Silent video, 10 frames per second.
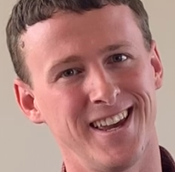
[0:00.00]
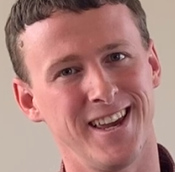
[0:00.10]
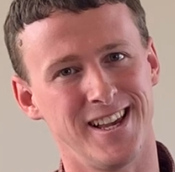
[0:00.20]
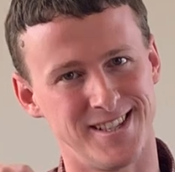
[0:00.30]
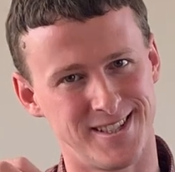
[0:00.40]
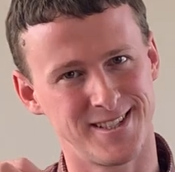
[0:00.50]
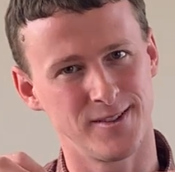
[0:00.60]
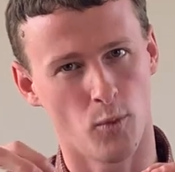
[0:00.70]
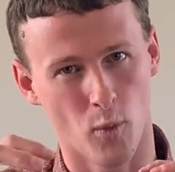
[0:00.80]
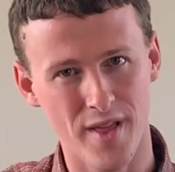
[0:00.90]
is
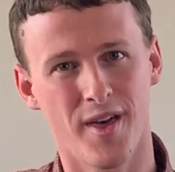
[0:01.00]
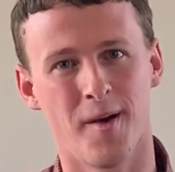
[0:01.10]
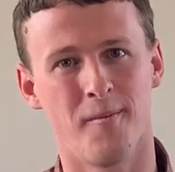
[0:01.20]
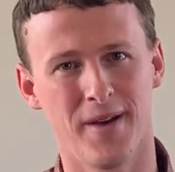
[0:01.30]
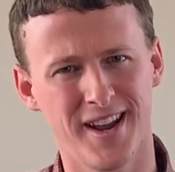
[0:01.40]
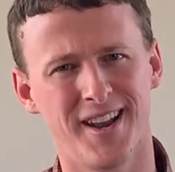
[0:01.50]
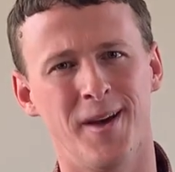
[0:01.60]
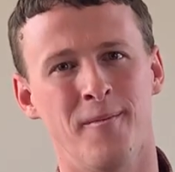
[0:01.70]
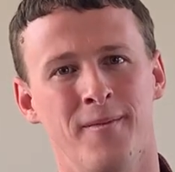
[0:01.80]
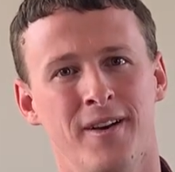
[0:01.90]
with him, in
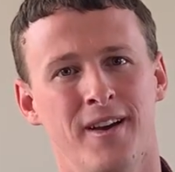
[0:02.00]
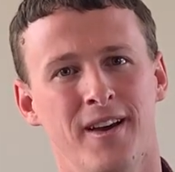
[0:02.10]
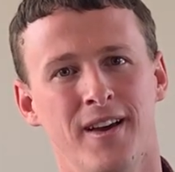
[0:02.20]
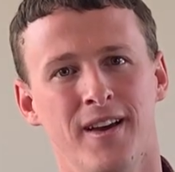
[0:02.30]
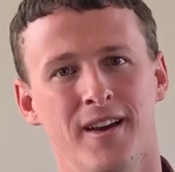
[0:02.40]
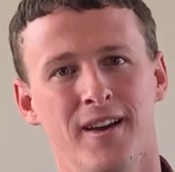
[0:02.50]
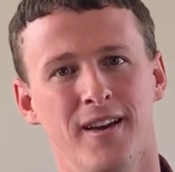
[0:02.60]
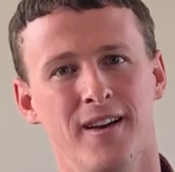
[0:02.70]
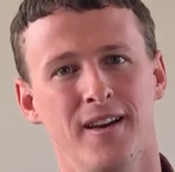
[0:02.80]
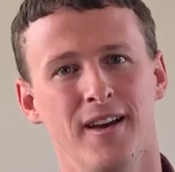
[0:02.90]
him.
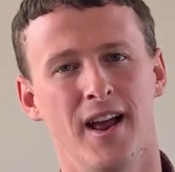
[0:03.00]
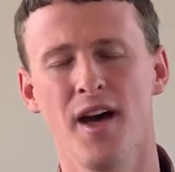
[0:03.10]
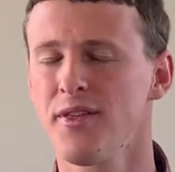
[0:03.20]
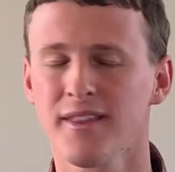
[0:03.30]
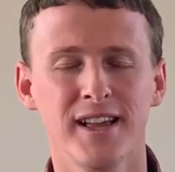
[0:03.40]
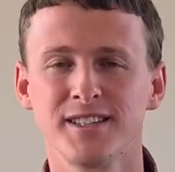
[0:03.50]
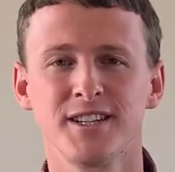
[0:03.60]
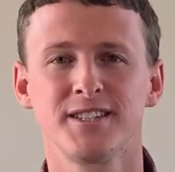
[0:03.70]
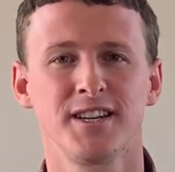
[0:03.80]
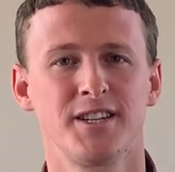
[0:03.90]
And I think that's
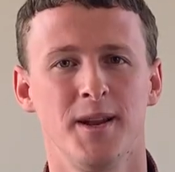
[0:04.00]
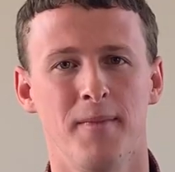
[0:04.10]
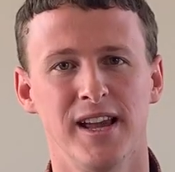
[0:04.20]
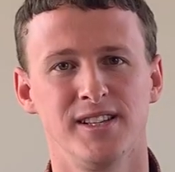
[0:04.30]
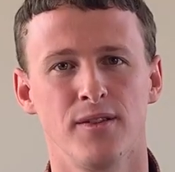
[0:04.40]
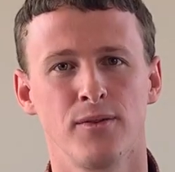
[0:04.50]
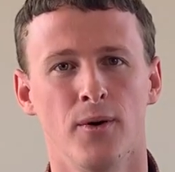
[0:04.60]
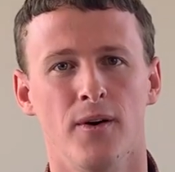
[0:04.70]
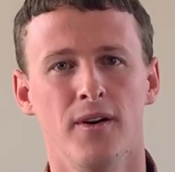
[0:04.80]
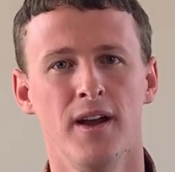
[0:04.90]
just such an amazing
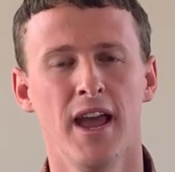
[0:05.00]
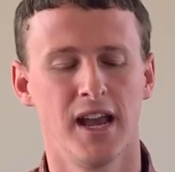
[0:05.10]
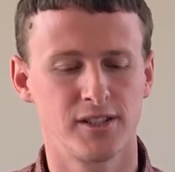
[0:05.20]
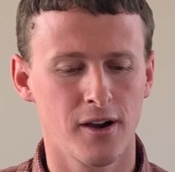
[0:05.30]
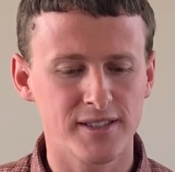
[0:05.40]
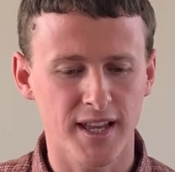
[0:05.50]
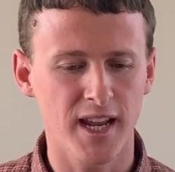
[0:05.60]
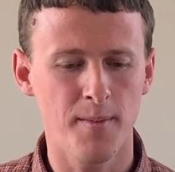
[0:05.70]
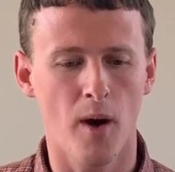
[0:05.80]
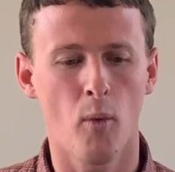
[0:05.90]
thought. And so I was thinking
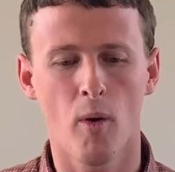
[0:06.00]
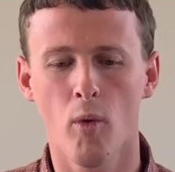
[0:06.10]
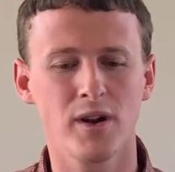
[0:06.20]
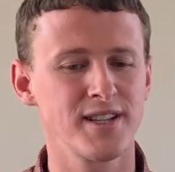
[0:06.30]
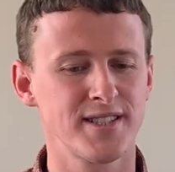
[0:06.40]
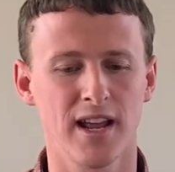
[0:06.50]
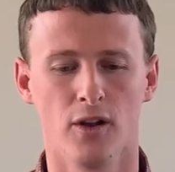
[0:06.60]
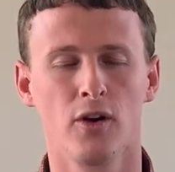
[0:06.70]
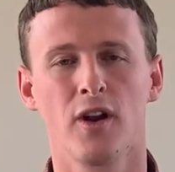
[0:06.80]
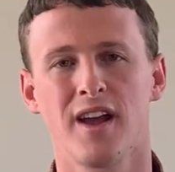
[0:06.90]
about, well, what does that
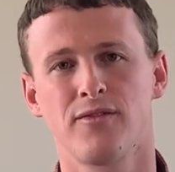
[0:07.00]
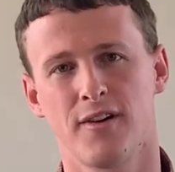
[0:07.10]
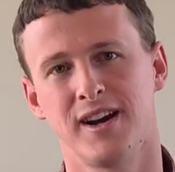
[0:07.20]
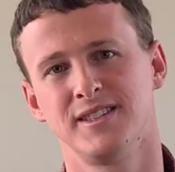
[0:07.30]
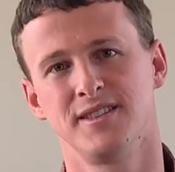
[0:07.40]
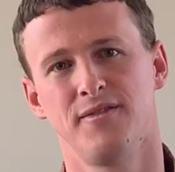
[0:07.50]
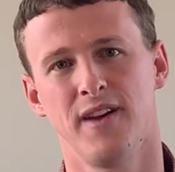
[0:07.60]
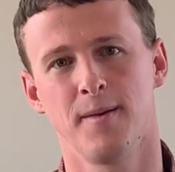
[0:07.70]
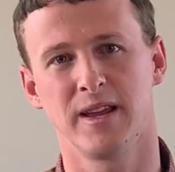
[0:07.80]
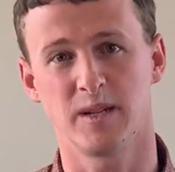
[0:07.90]
look like for us as a
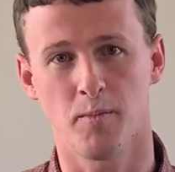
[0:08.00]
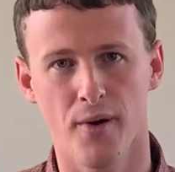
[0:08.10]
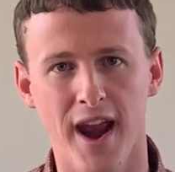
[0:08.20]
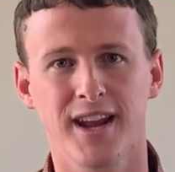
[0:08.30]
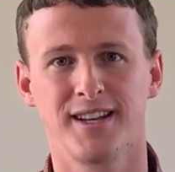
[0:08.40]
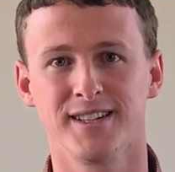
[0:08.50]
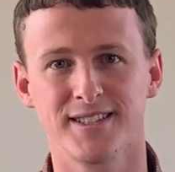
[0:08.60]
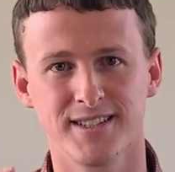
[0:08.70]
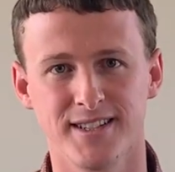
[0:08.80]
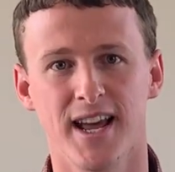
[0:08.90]
family to
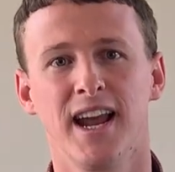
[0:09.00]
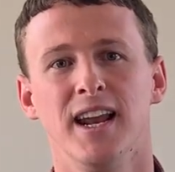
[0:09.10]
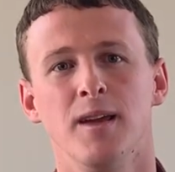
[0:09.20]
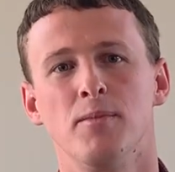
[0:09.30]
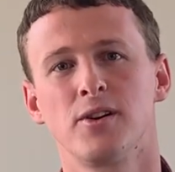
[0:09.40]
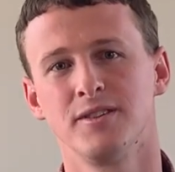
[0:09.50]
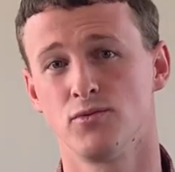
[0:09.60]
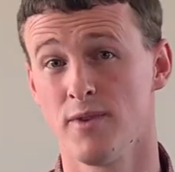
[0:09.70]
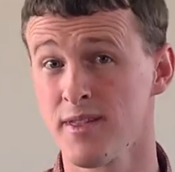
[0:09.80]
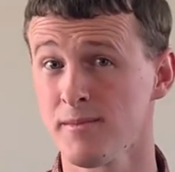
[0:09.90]
practice daily? Because
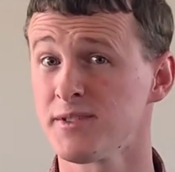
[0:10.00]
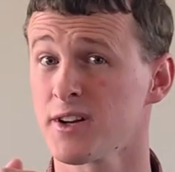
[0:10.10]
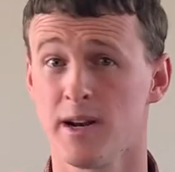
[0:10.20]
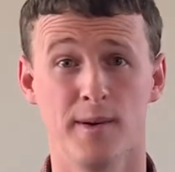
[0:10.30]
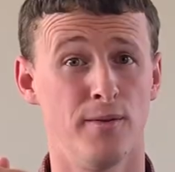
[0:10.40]
rhythms are going to be